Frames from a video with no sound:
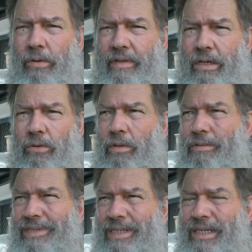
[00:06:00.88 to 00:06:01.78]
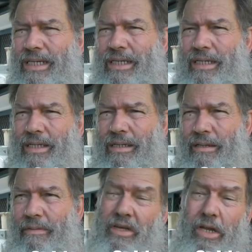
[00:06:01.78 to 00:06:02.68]
do they call it?
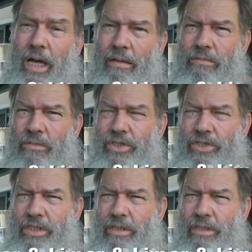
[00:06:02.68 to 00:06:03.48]
Thinner, which is the